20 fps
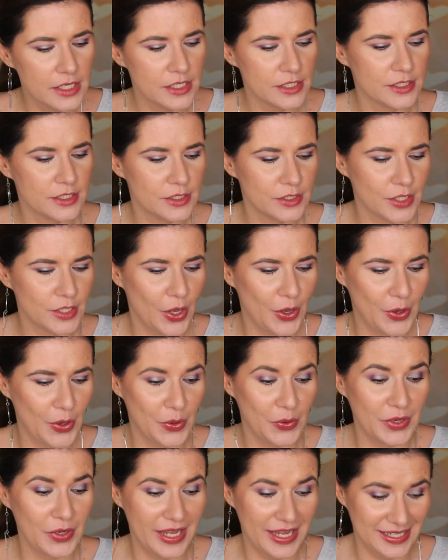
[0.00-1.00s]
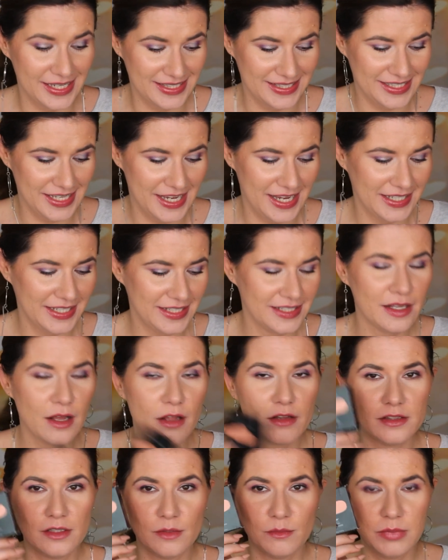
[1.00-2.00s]
So excited.
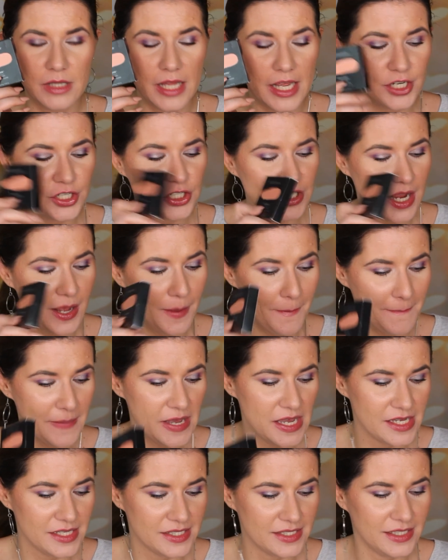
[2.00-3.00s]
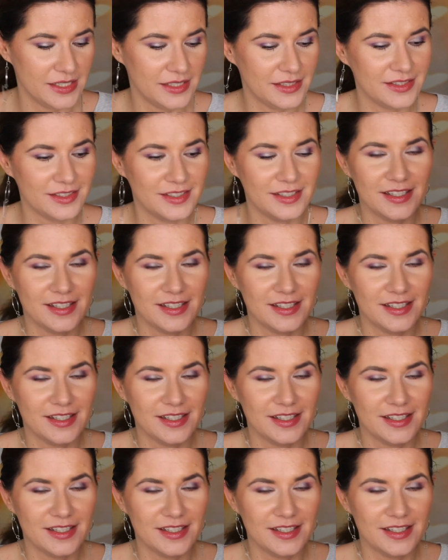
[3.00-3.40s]
The blush, amazing.